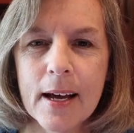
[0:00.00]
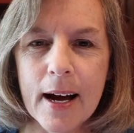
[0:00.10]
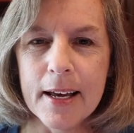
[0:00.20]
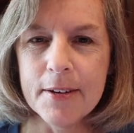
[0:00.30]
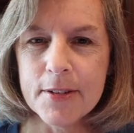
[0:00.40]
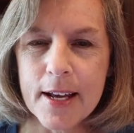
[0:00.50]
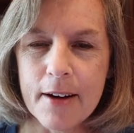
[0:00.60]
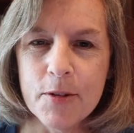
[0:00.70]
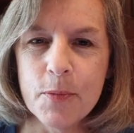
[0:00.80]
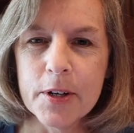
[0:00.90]
I even
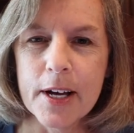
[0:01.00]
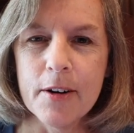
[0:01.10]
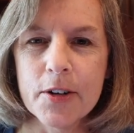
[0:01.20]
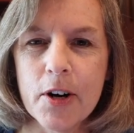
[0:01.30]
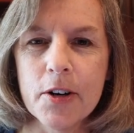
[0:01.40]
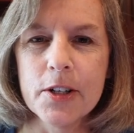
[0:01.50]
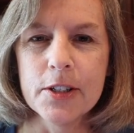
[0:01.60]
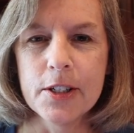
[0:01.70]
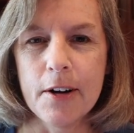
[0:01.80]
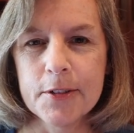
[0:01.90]
have a book out called
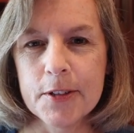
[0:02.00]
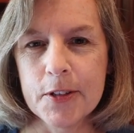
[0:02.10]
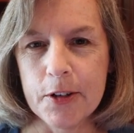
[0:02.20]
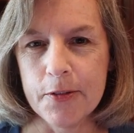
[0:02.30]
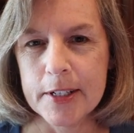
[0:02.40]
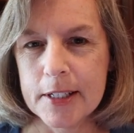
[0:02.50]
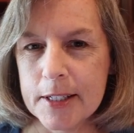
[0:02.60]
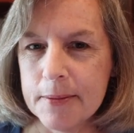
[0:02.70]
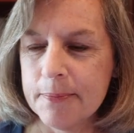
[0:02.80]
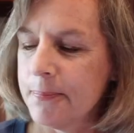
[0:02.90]
Good Dogs of Service.